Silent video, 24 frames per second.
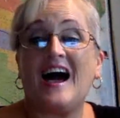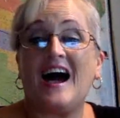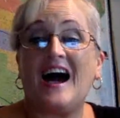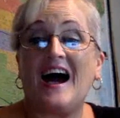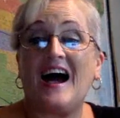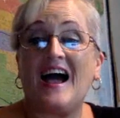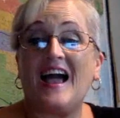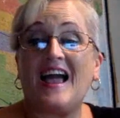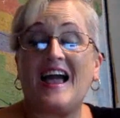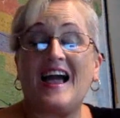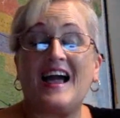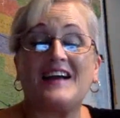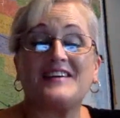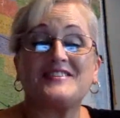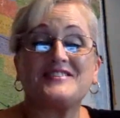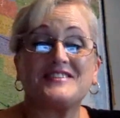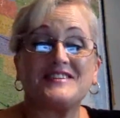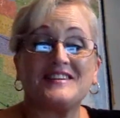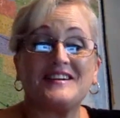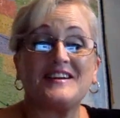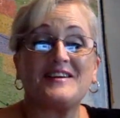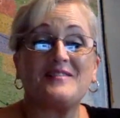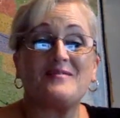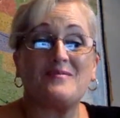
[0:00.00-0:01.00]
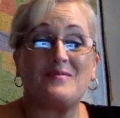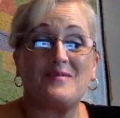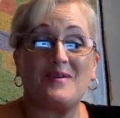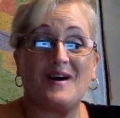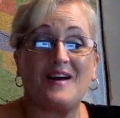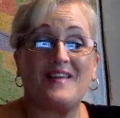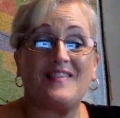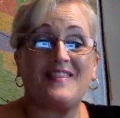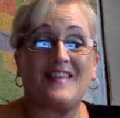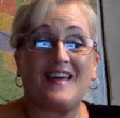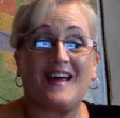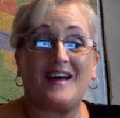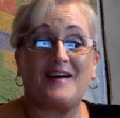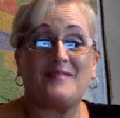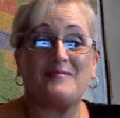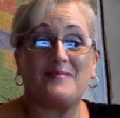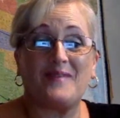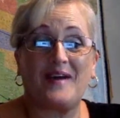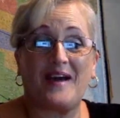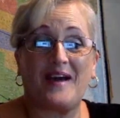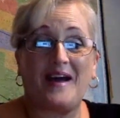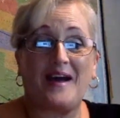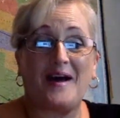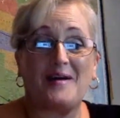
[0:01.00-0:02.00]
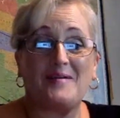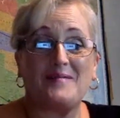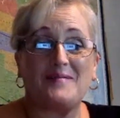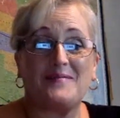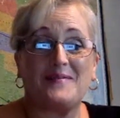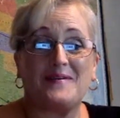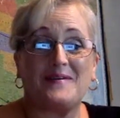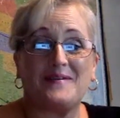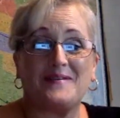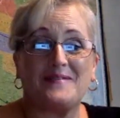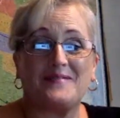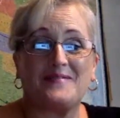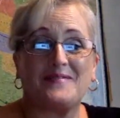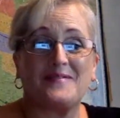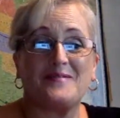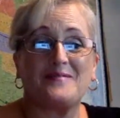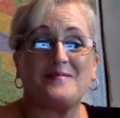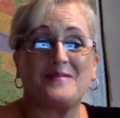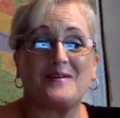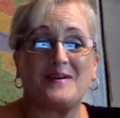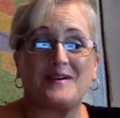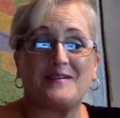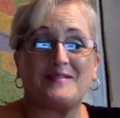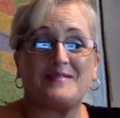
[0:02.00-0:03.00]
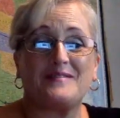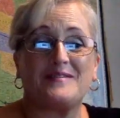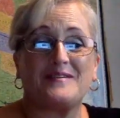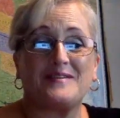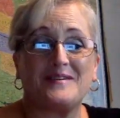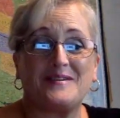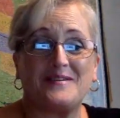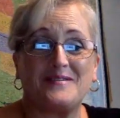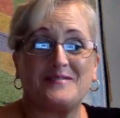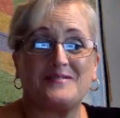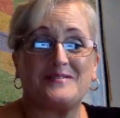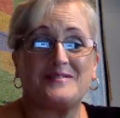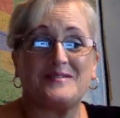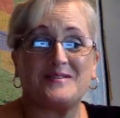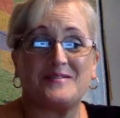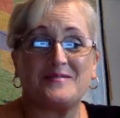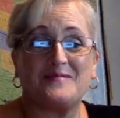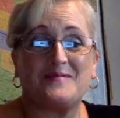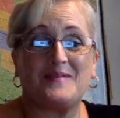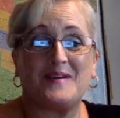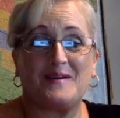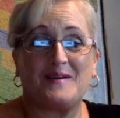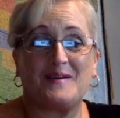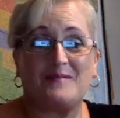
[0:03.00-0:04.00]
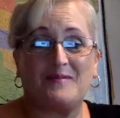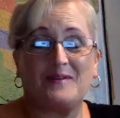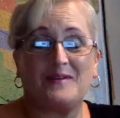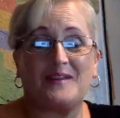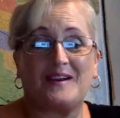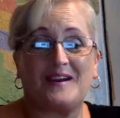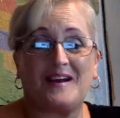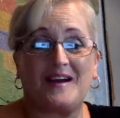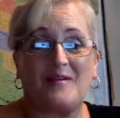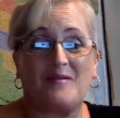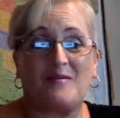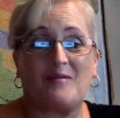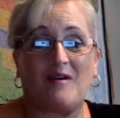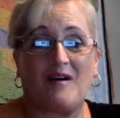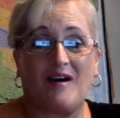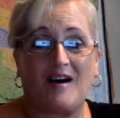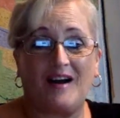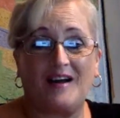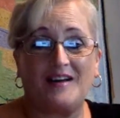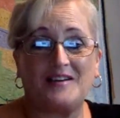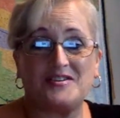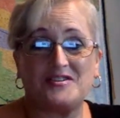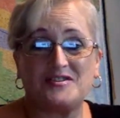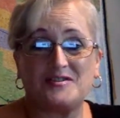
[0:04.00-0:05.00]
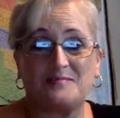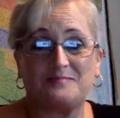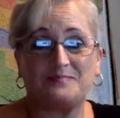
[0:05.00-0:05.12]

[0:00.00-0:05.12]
I actually won that map from one of the YouTube people that I watch.